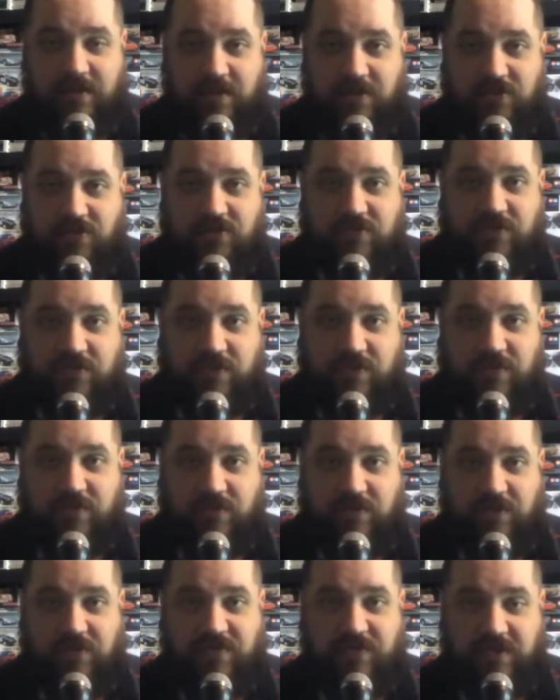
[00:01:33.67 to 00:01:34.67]
They're just sort
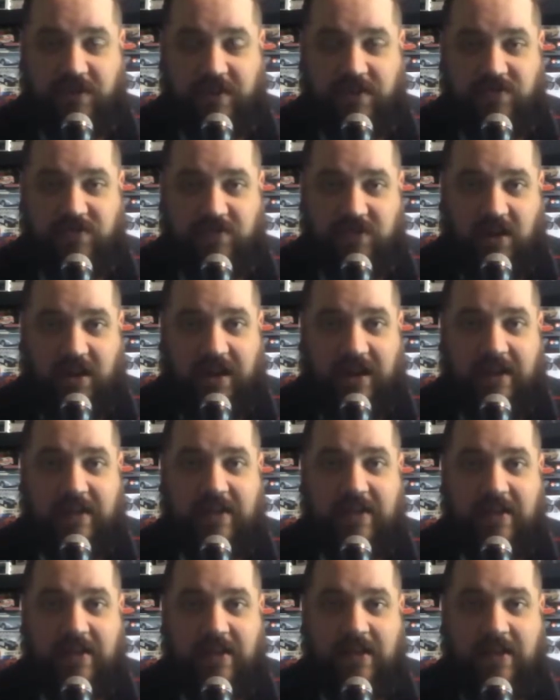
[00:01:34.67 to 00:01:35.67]
of refilling
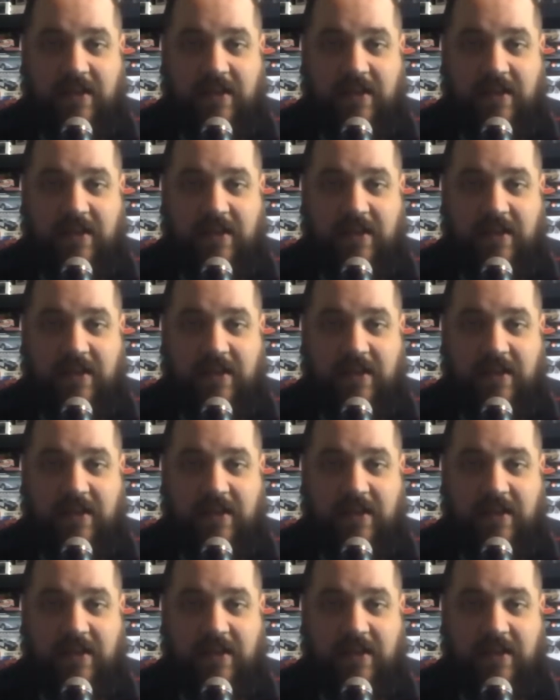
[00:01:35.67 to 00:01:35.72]
stock.